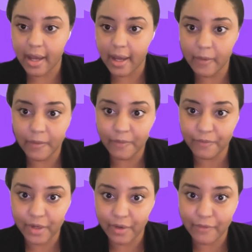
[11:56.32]

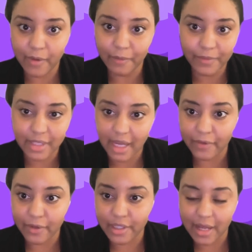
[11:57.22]
from
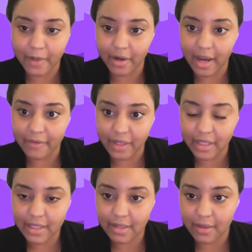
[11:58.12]
diverse
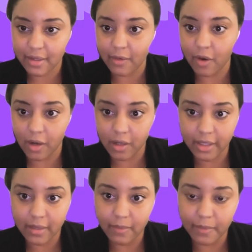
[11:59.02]
demographics,
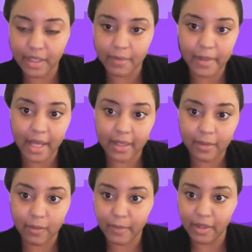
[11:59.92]
Arlen being a
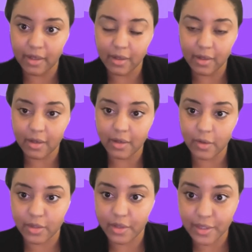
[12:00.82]
Black woman
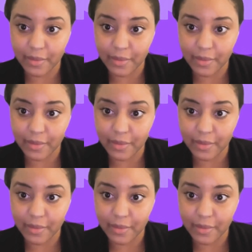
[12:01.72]
who's